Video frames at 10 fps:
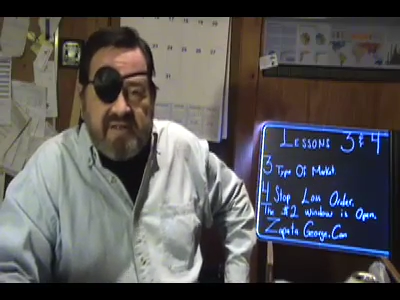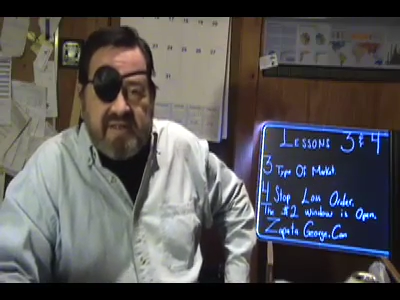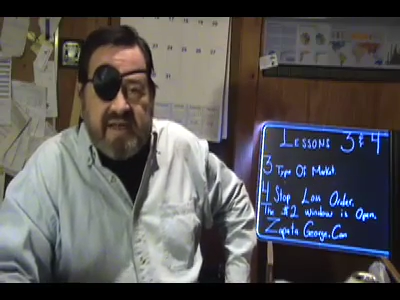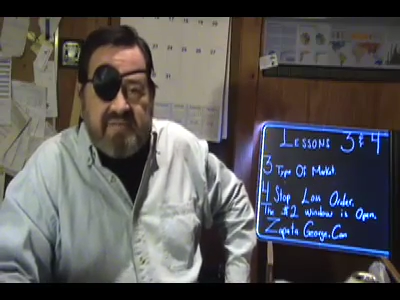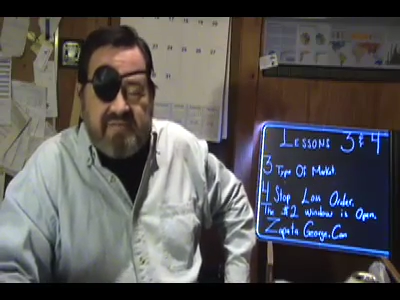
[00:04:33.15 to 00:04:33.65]

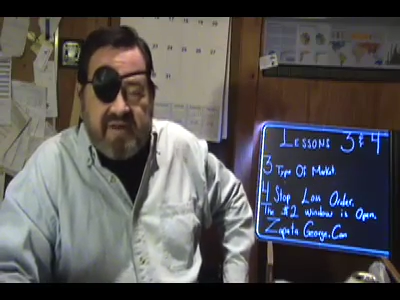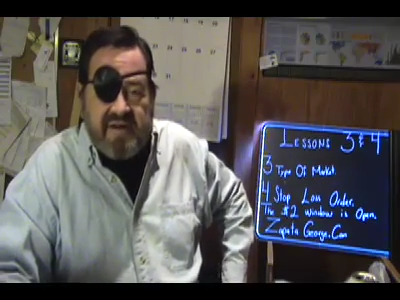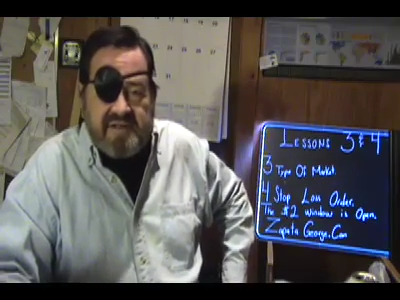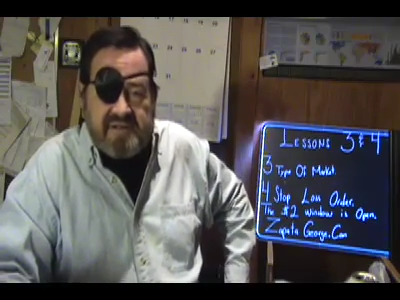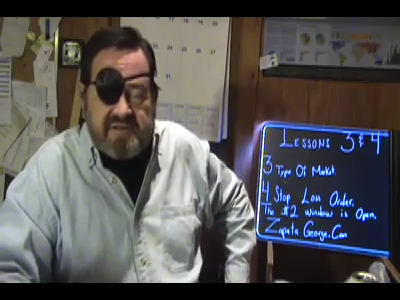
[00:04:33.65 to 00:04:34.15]
that
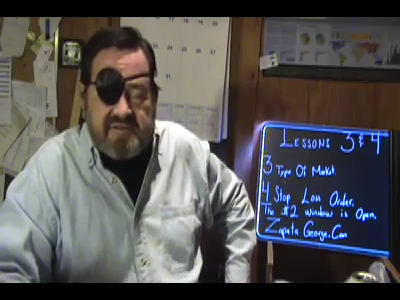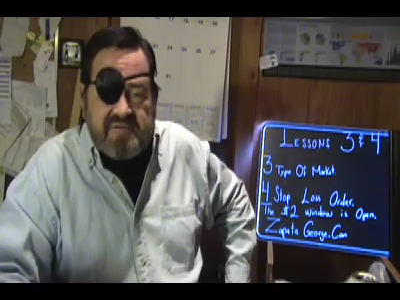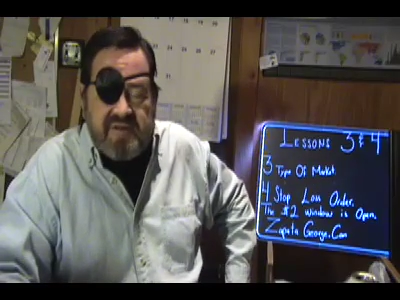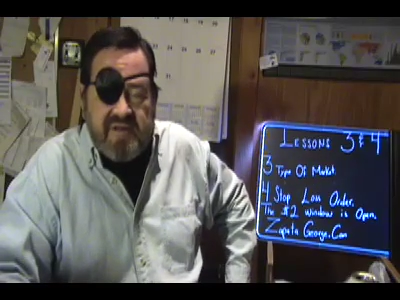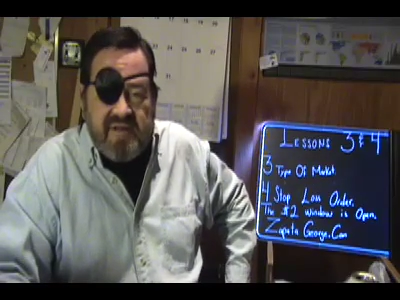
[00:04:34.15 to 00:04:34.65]
very
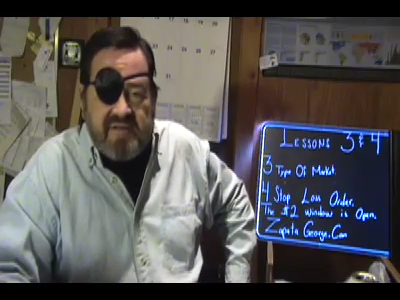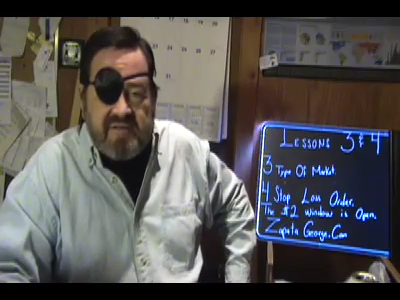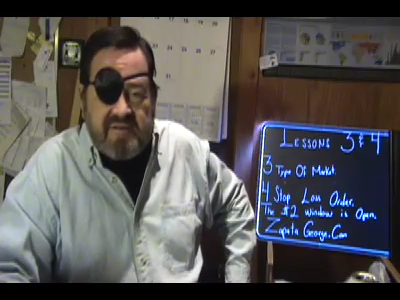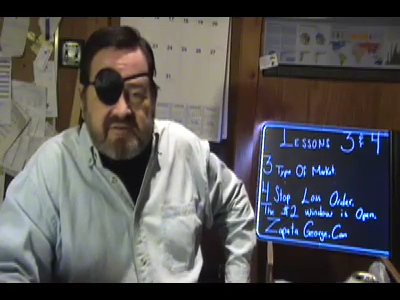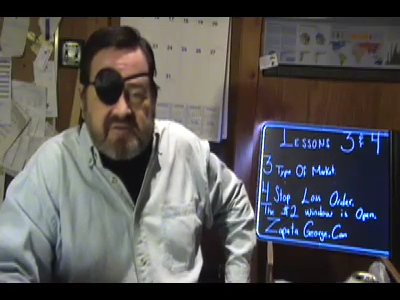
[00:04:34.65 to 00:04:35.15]
soon
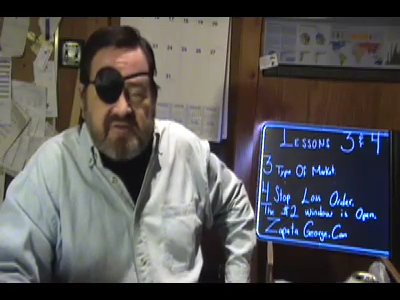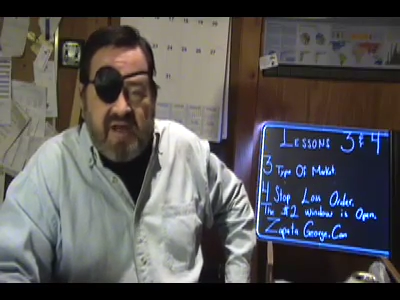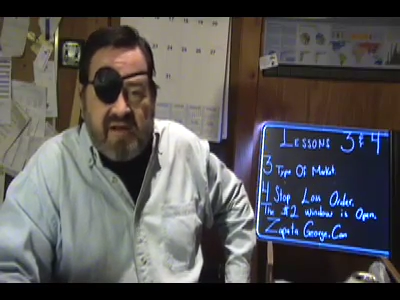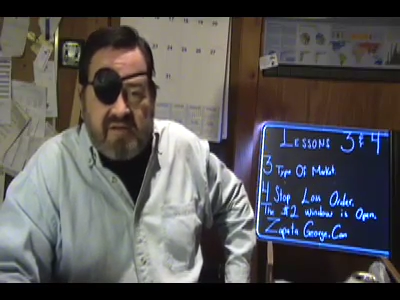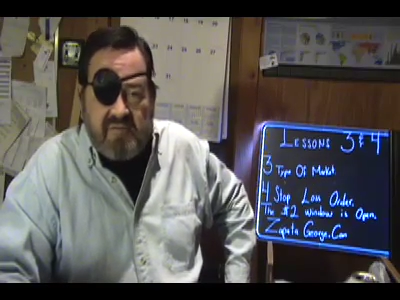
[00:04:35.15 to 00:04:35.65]
the
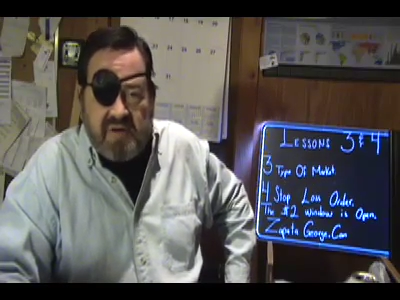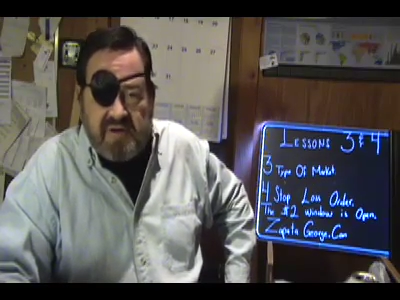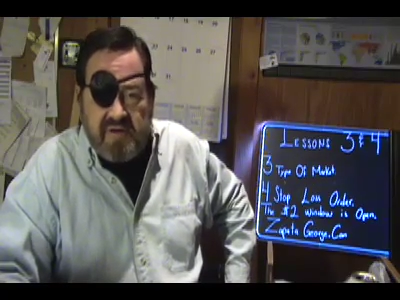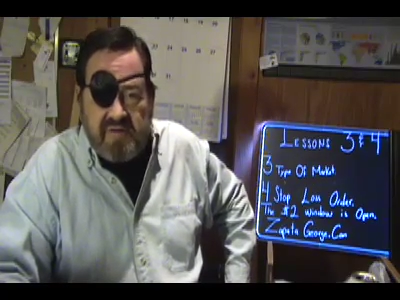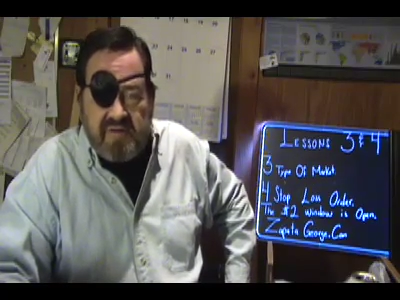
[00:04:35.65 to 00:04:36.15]
$2
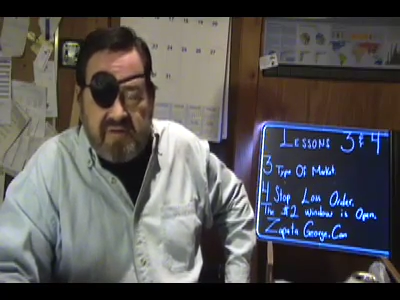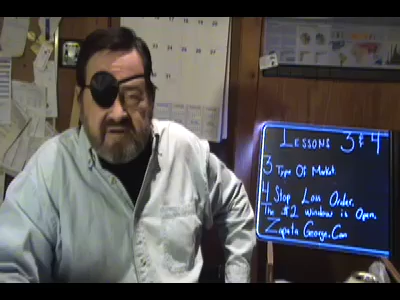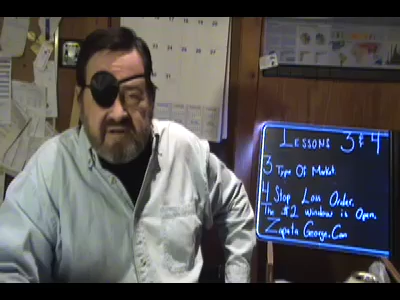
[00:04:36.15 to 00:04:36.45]
window